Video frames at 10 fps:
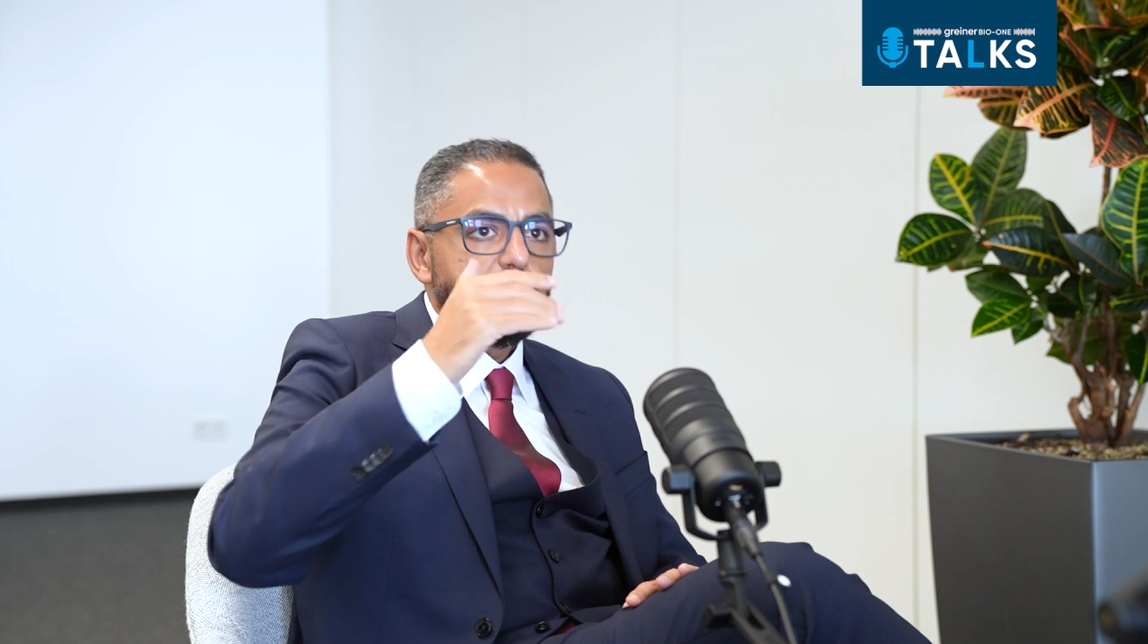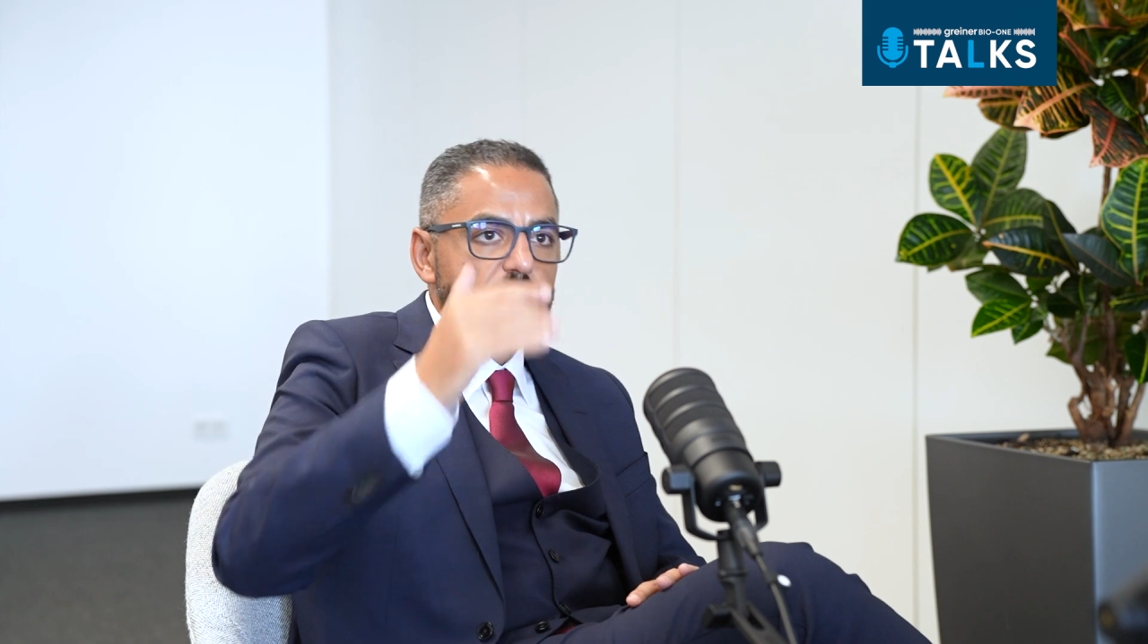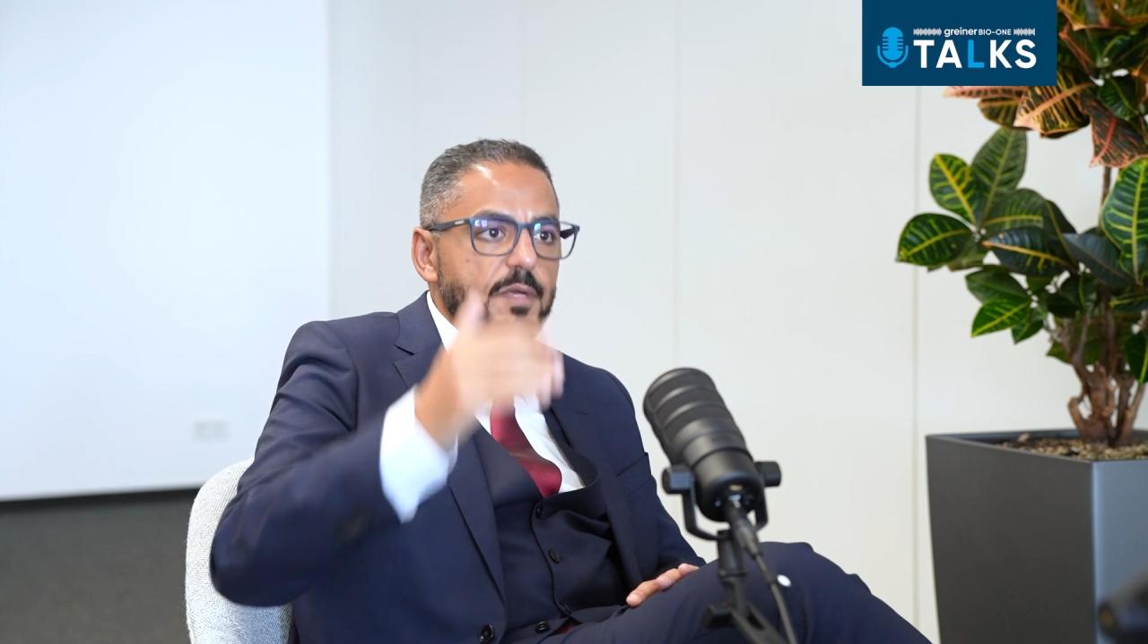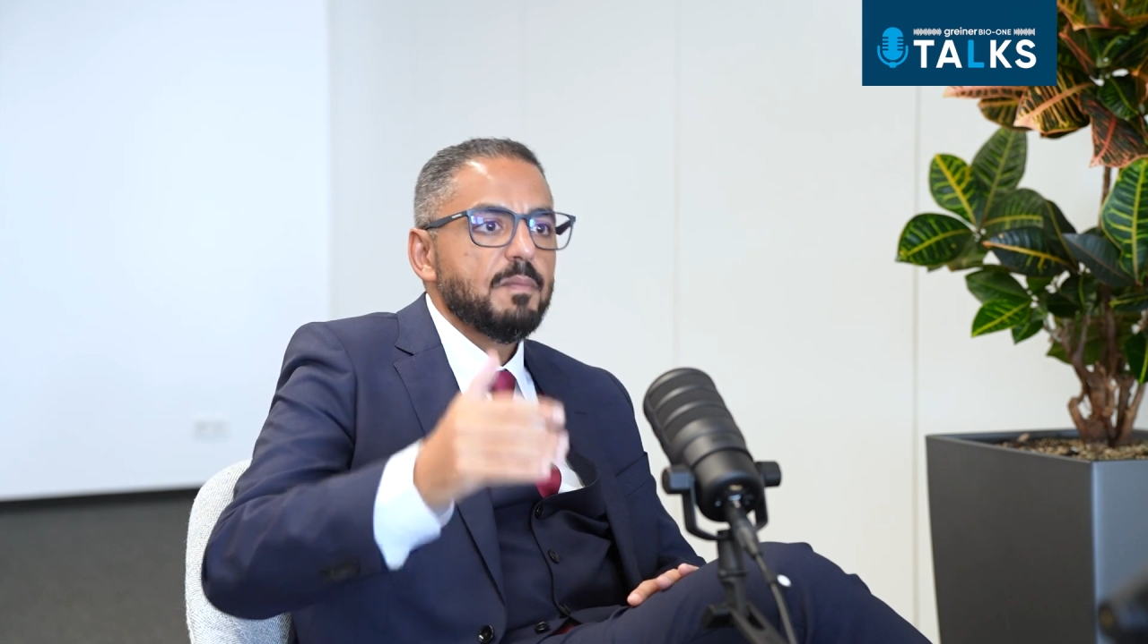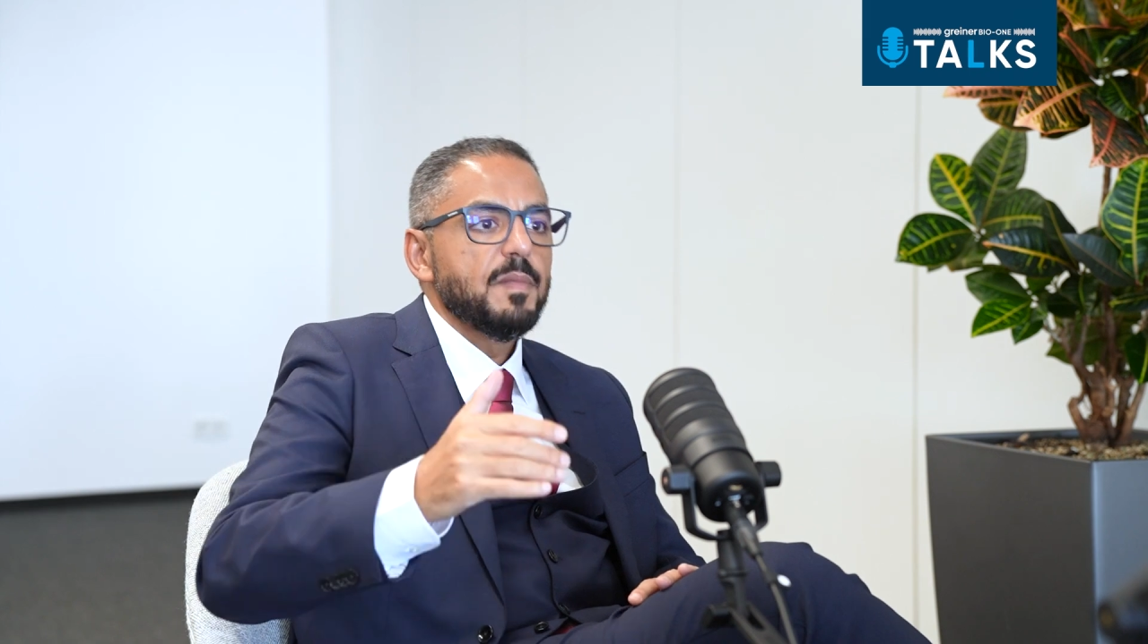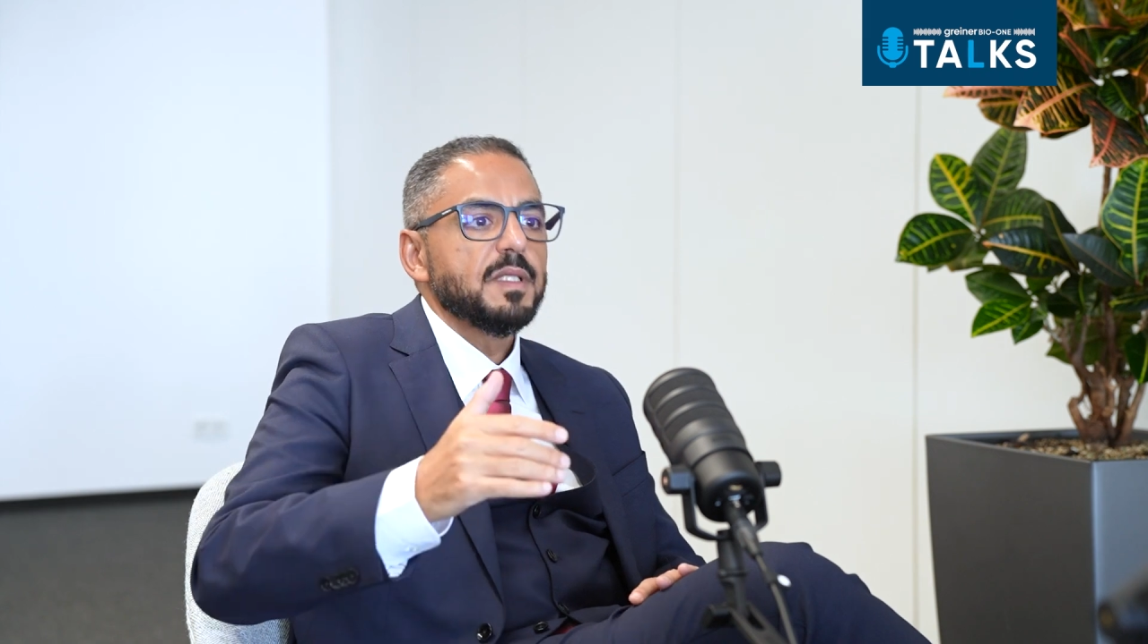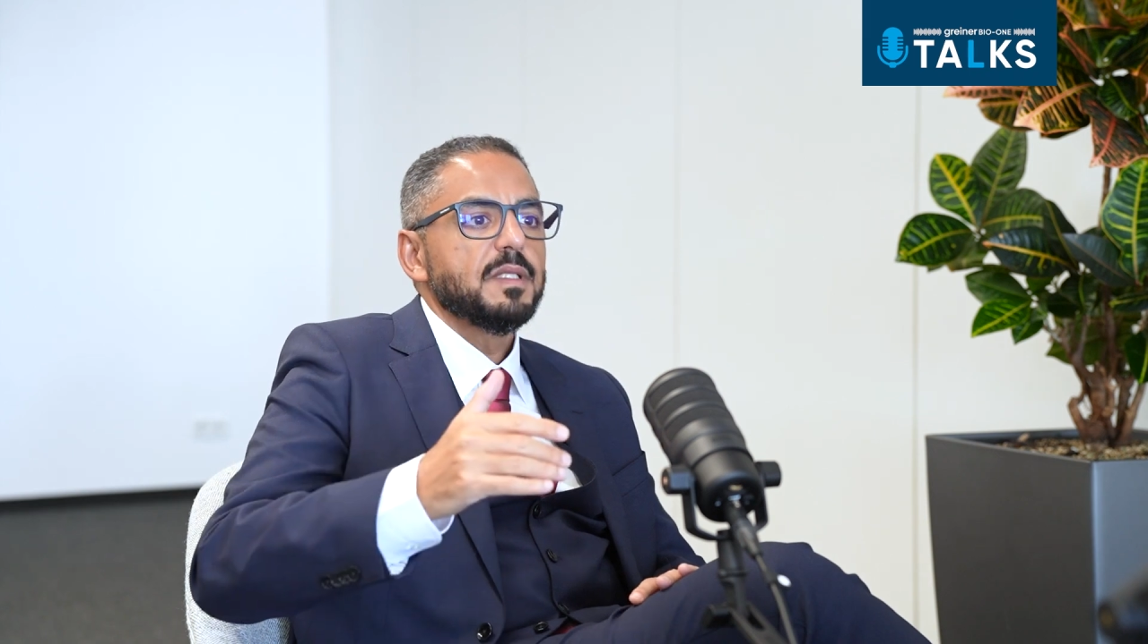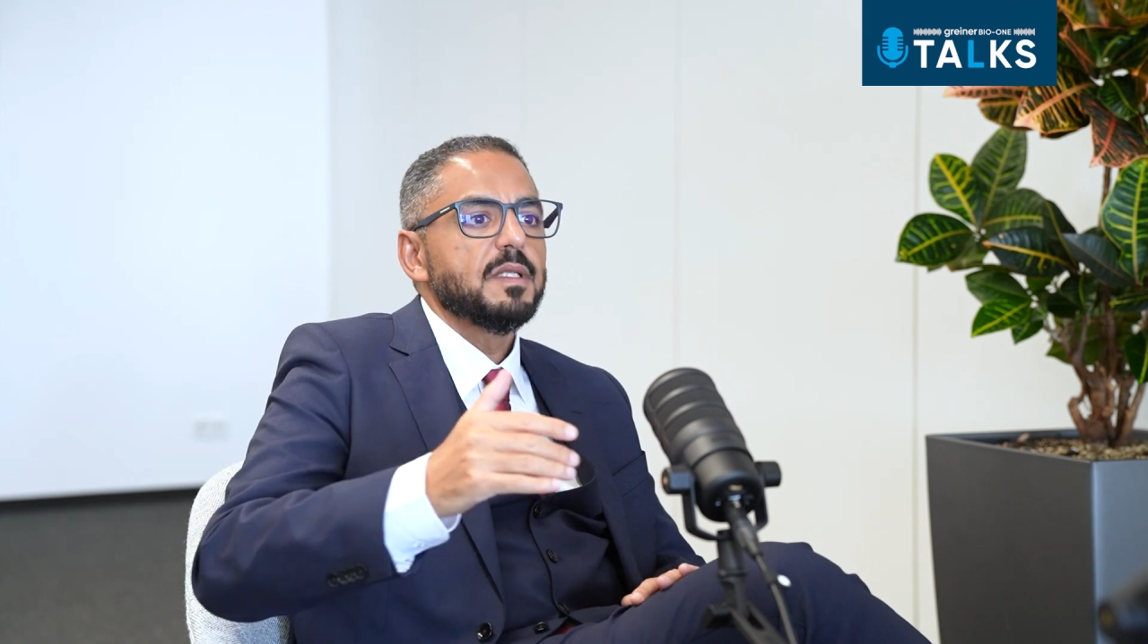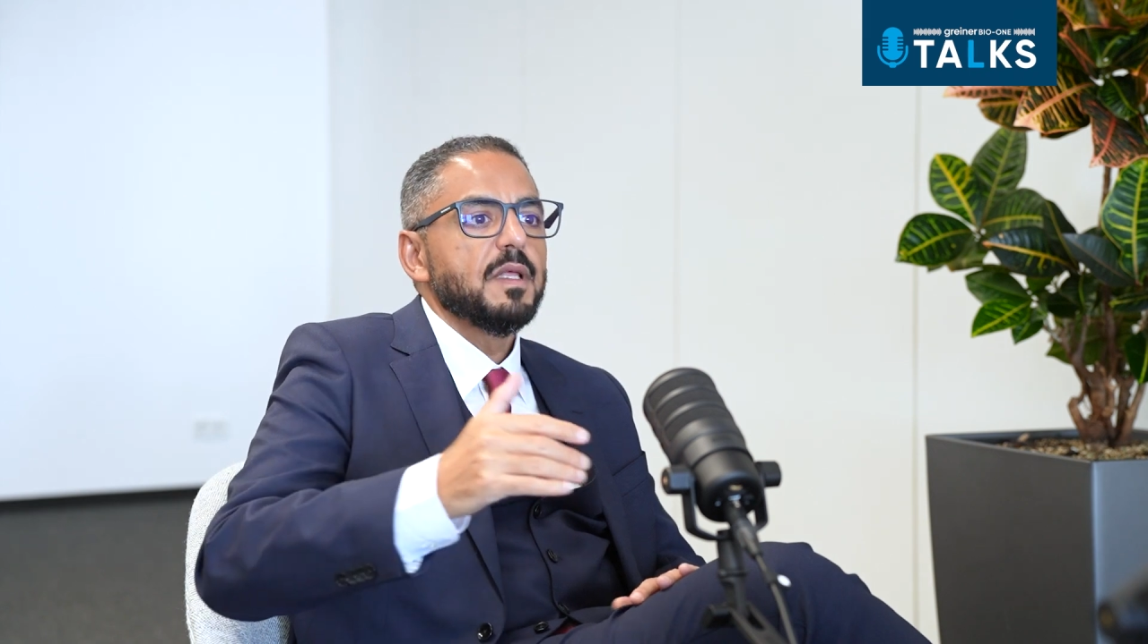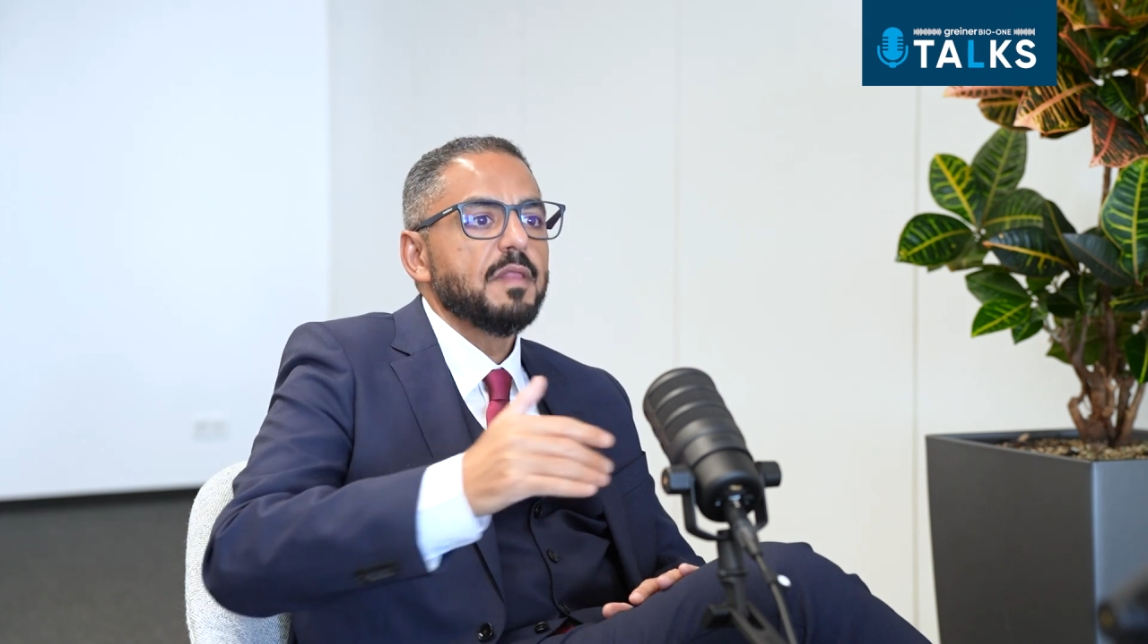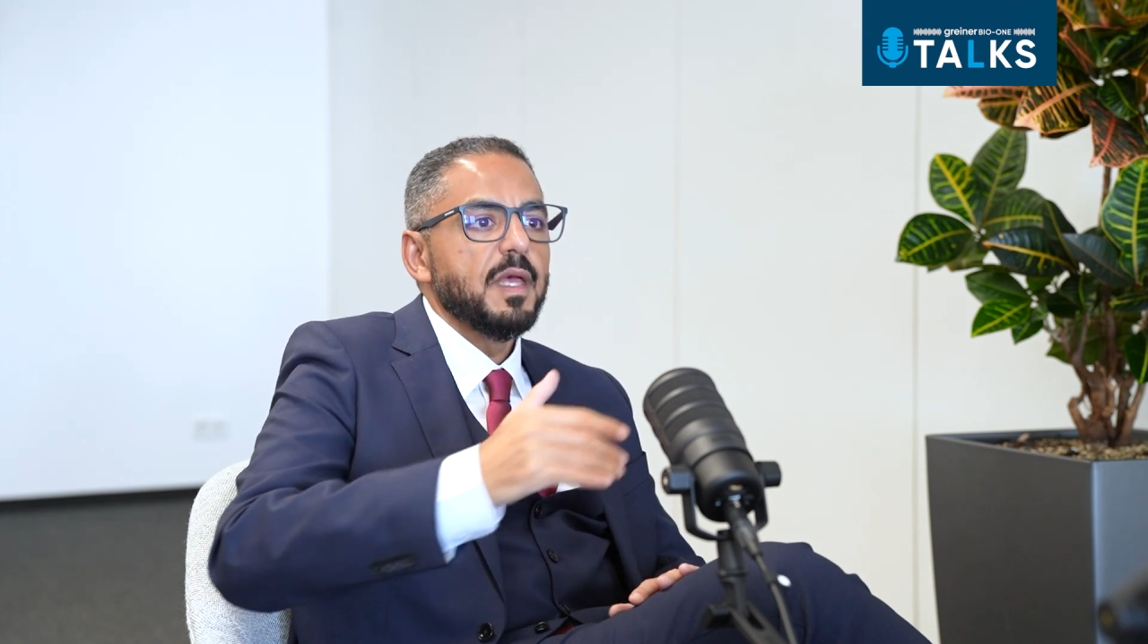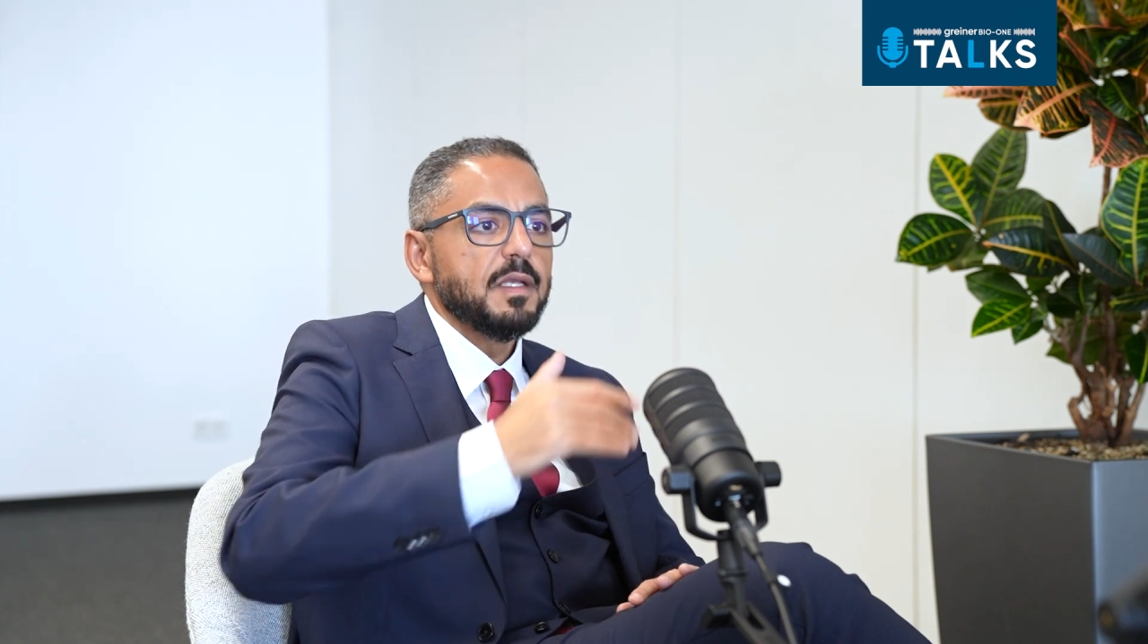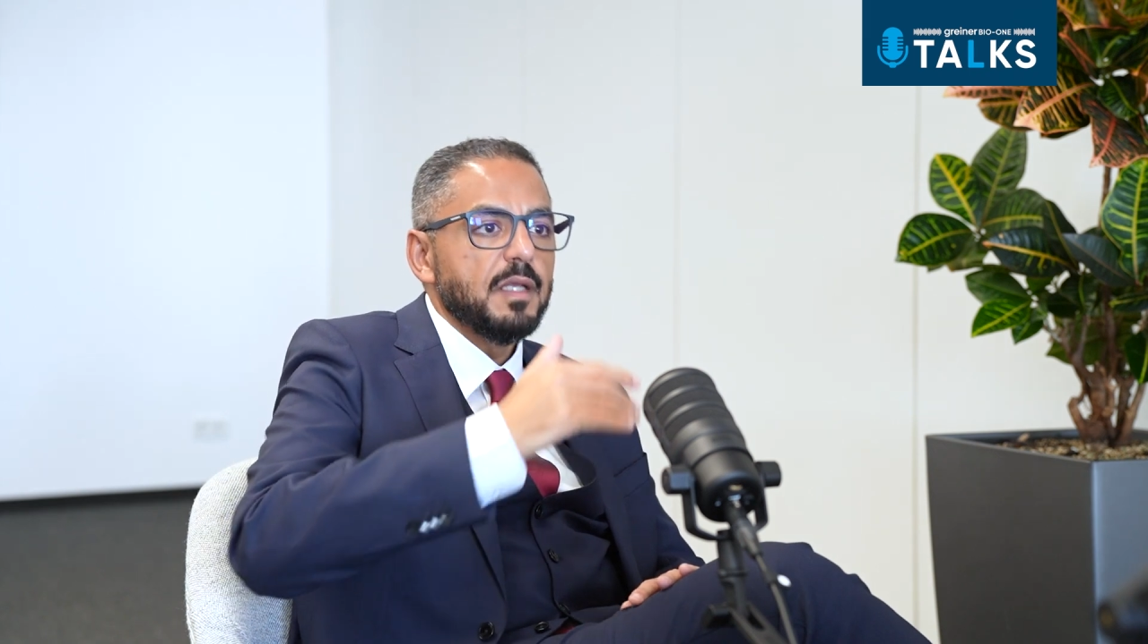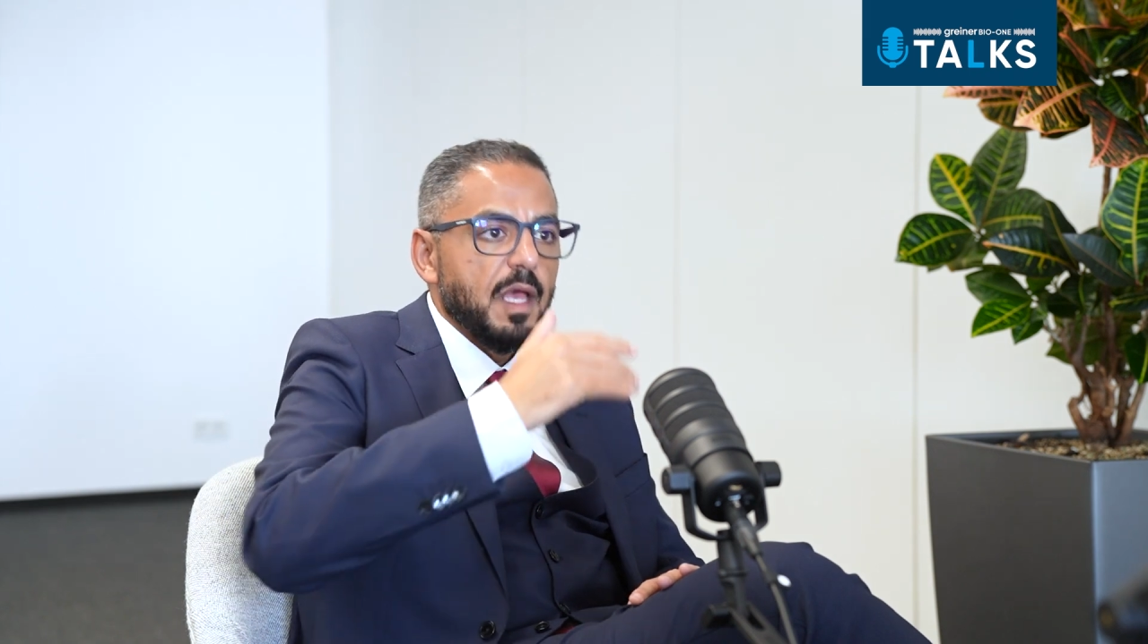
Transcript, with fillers: shipment than